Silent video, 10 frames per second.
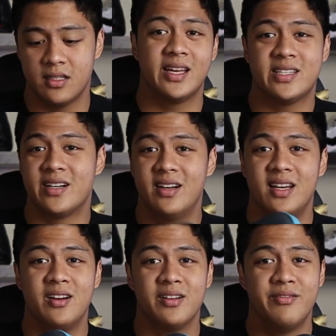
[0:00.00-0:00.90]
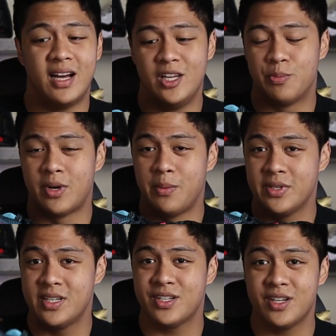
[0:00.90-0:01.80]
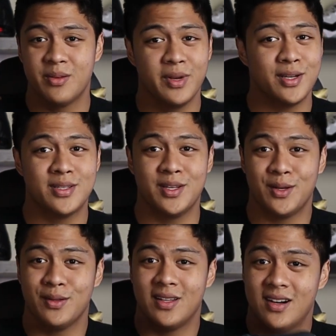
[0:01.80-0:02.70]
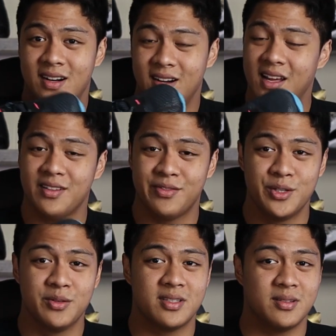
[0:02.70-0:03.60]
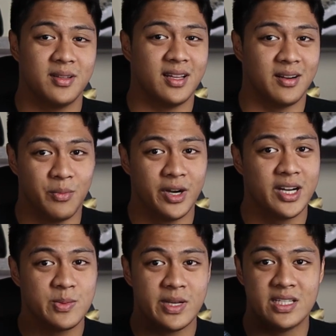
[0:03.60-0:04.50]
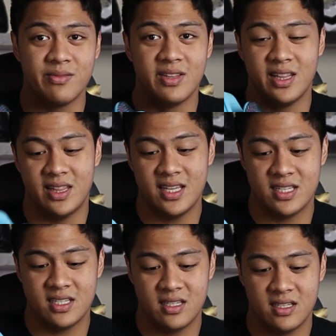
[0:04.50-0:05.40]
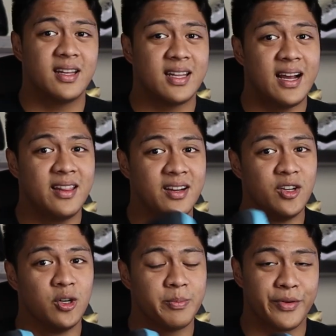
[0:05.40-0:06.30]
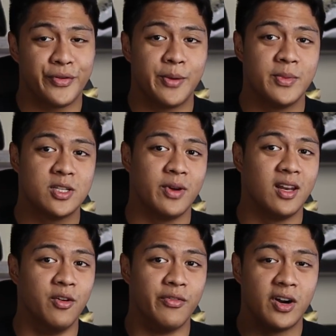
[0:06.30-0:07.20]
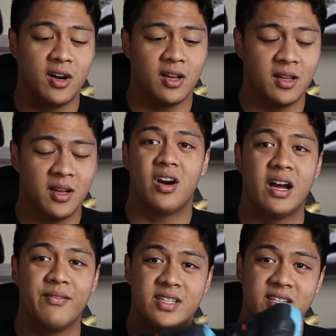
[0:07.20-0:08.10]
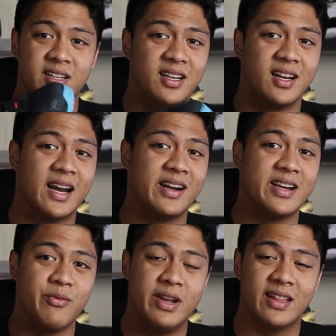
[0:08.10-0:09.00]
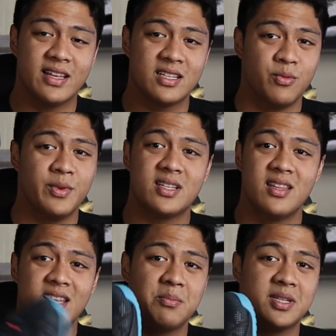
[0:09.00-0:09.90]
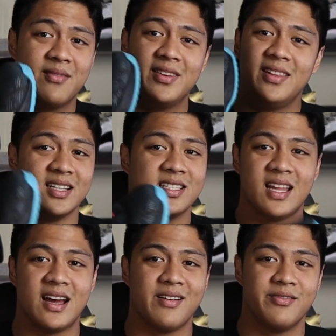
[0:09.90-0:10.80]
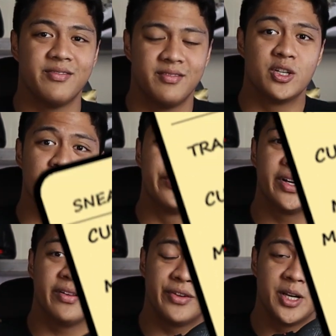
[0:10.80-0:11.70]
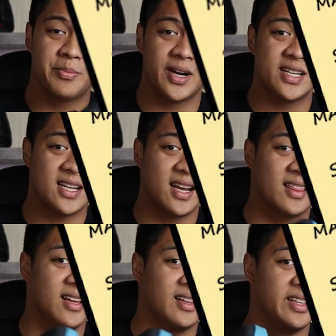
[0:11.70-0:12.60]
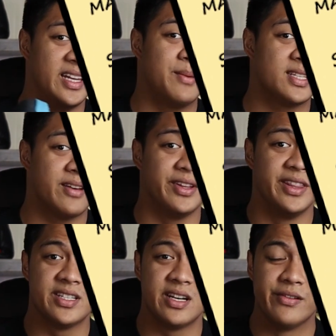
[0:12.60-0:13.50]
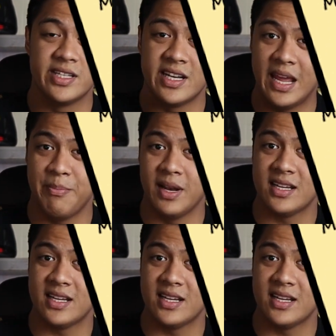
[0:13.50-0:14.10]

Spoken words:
that's a really good value proposition because, you know, there are a lot of shoes that are more expensive than this that either don't perform as well overall or have a certain glaring weakness, which the Dame 7 doesn't have. So overall for the price, I think the Dame 7 deserves an A+.